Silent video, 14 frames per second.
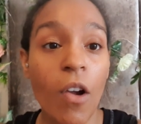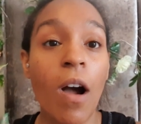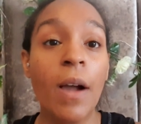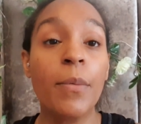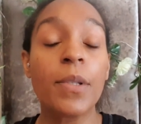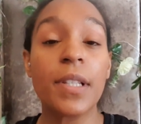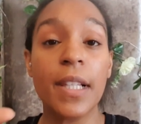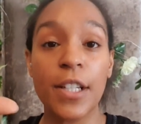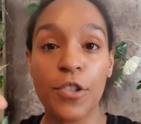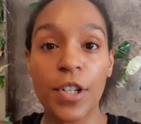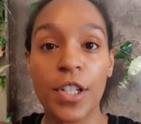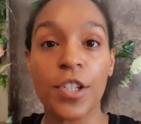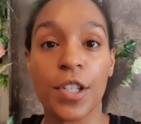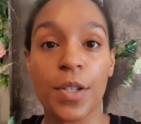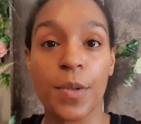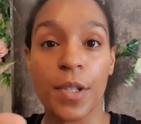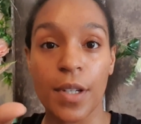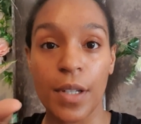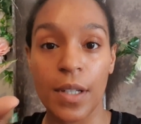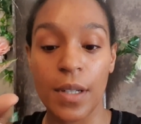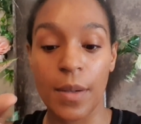was literally just
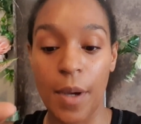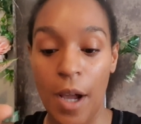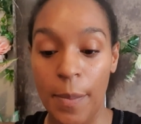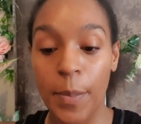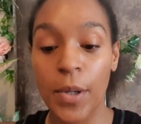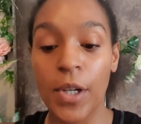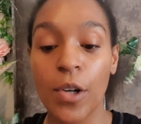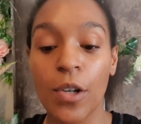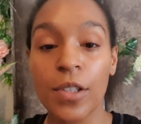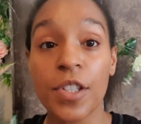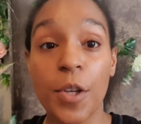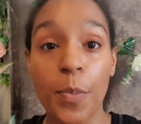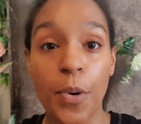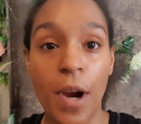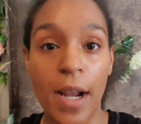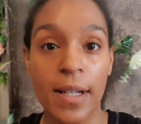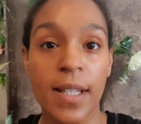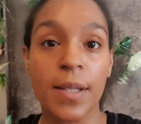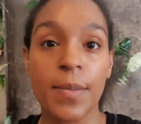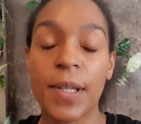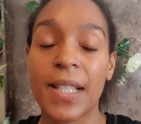I put it on to
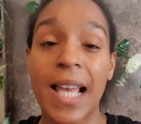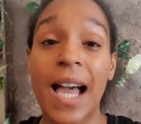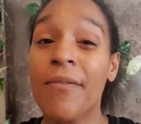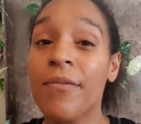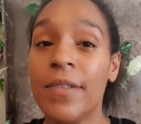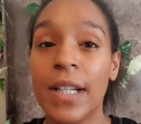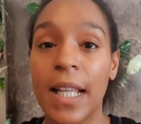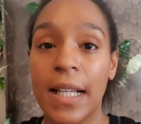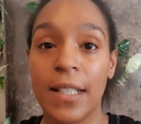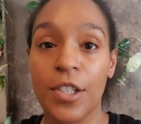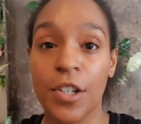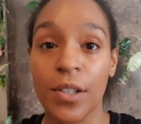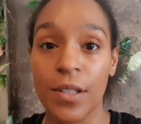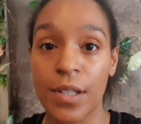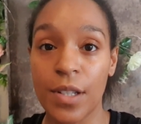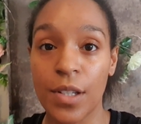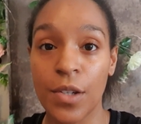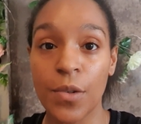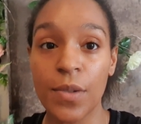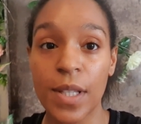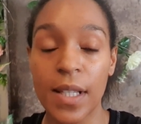practice because I haven't really had a chance to
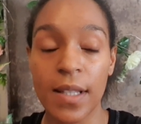use